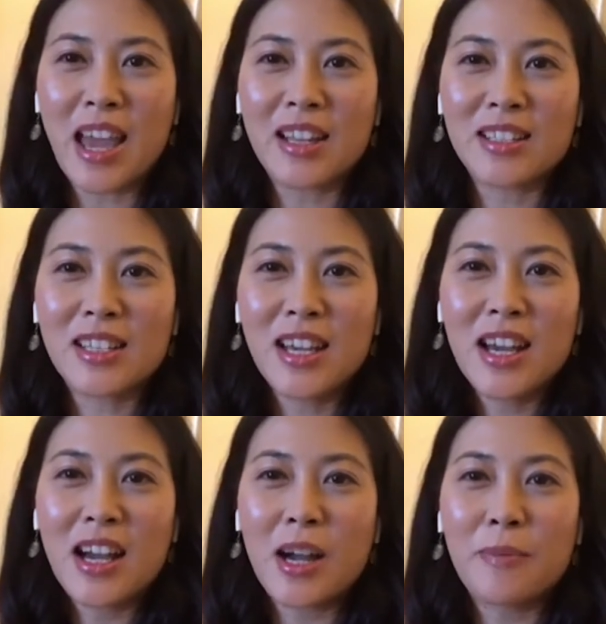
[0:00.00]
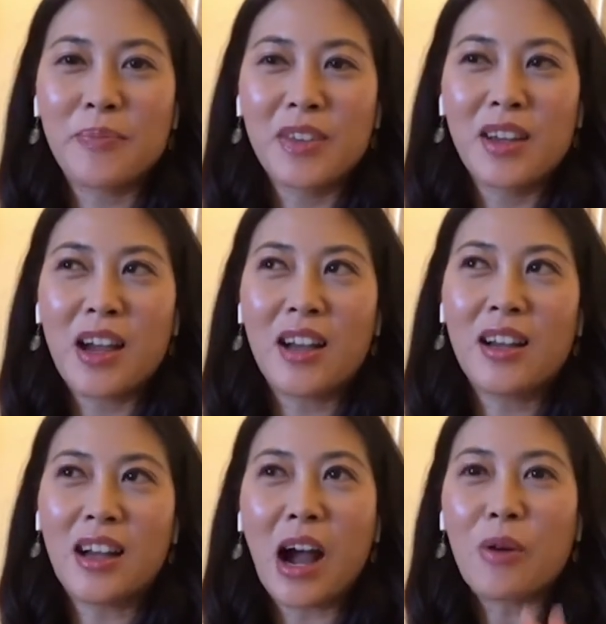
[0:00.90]
and
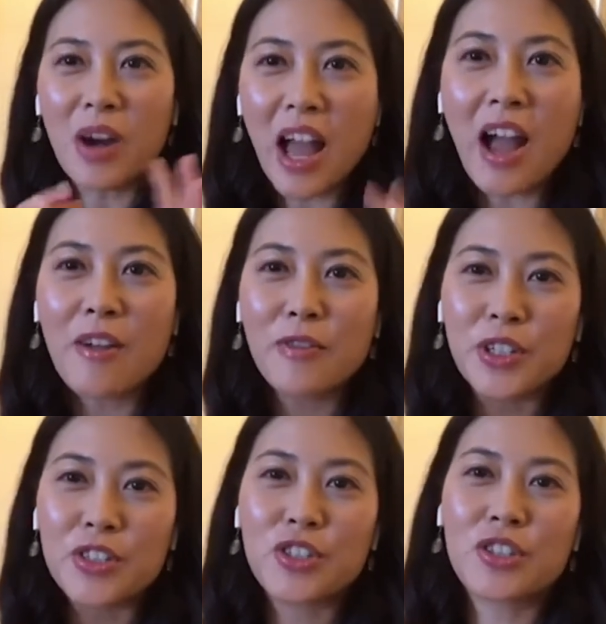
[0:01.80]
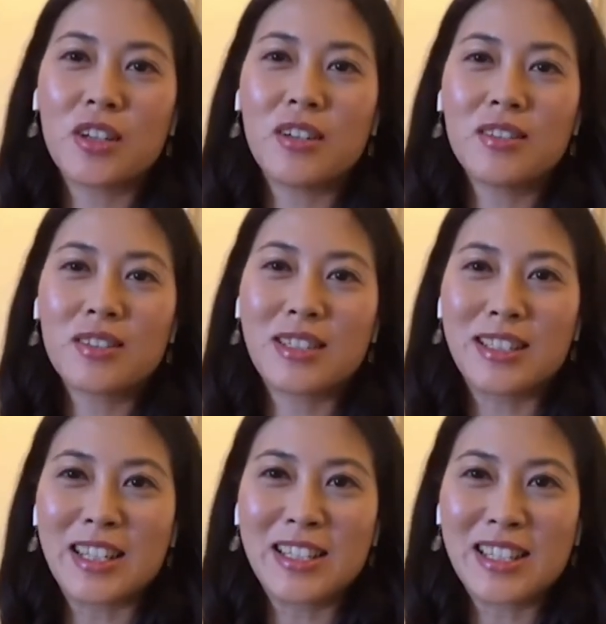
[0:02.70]
our average
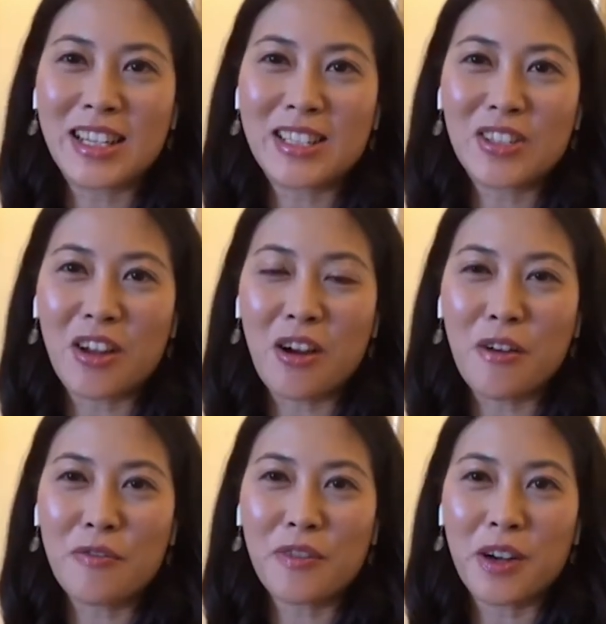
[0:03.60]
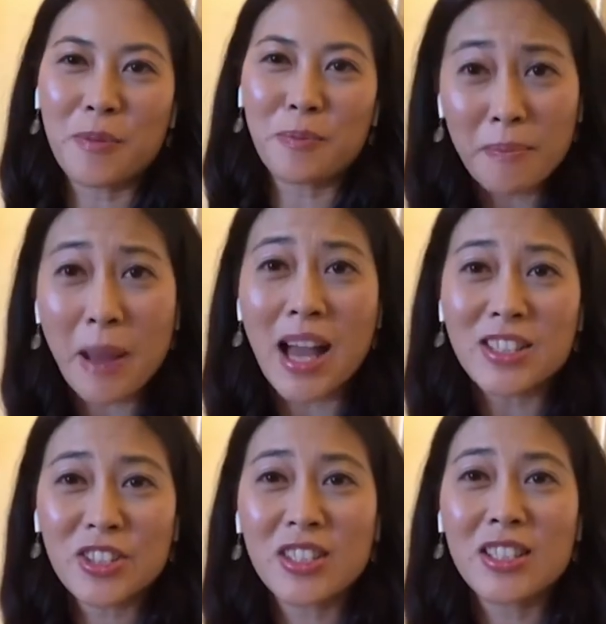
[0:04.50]
statistics of
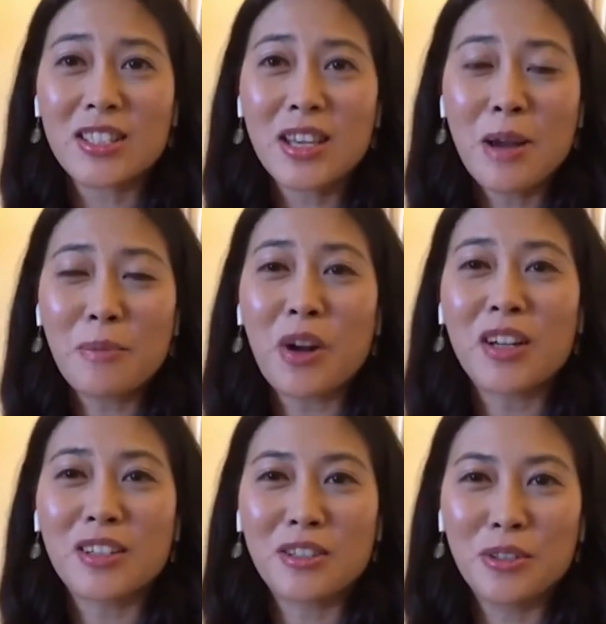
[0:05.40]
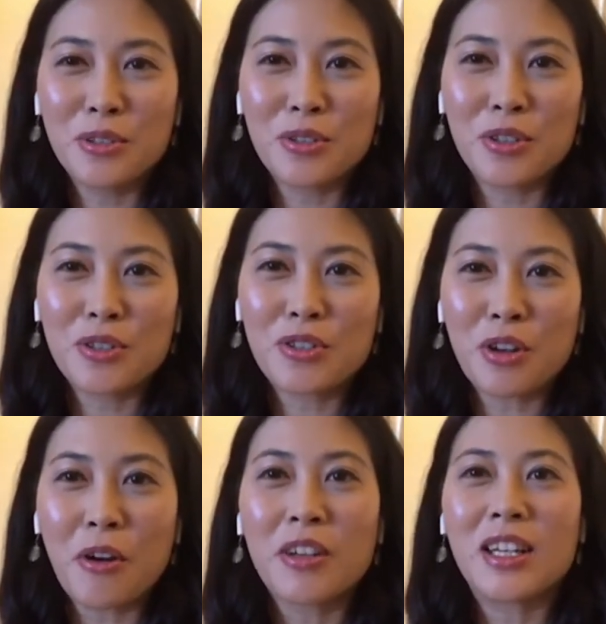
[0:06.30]
passionate product users
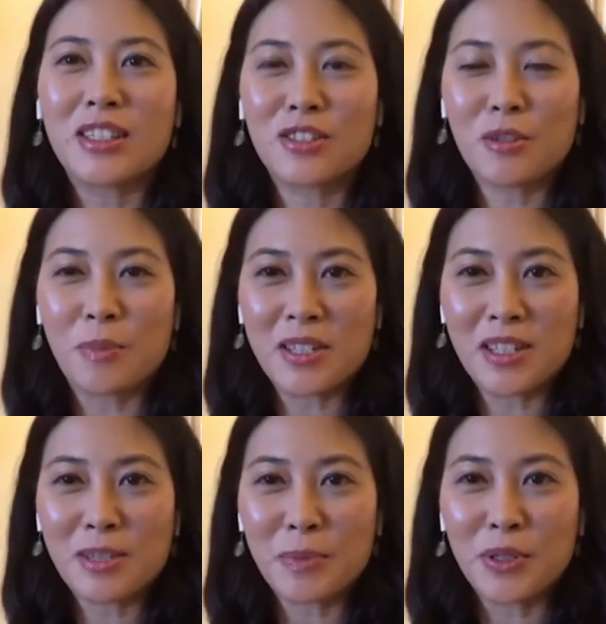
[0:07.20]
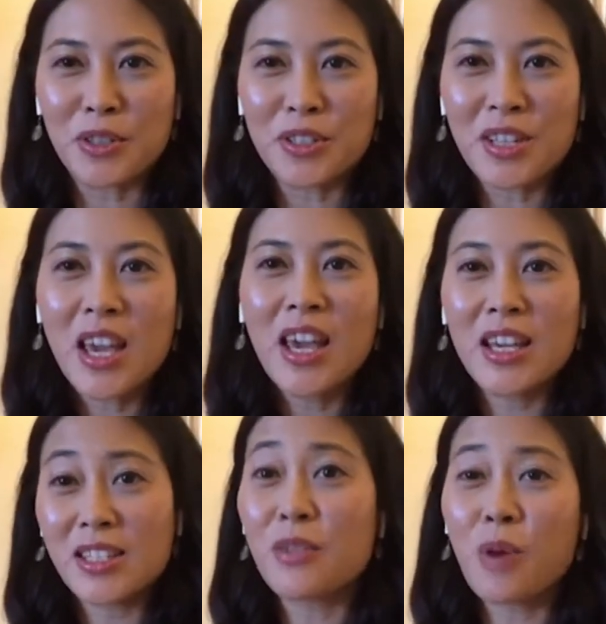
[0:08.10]
turning into business builders
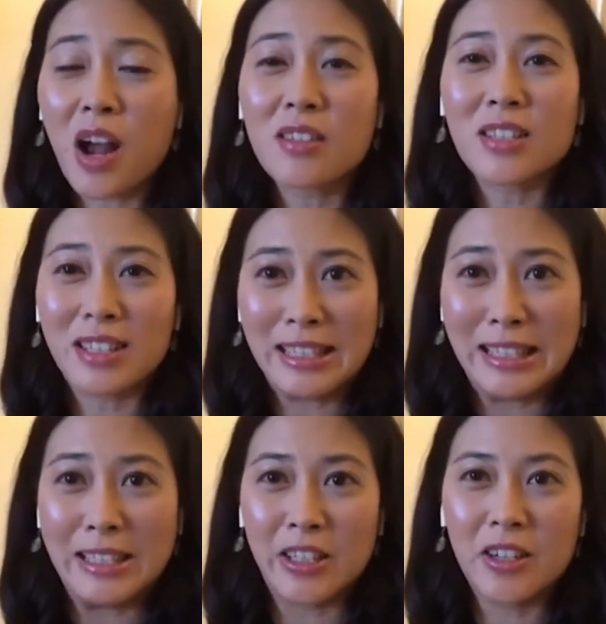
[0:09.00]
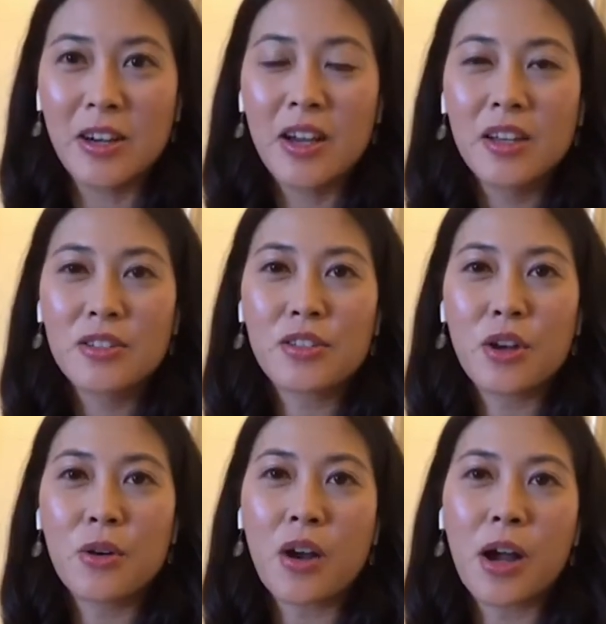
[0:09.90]
is around a year.
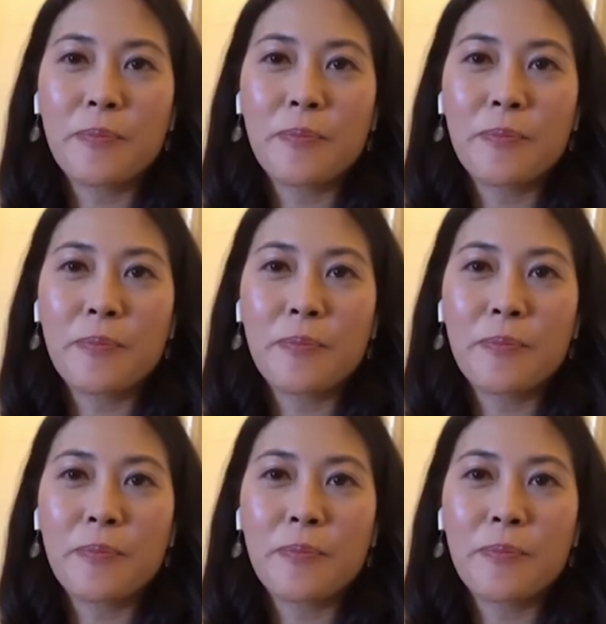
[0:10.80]
So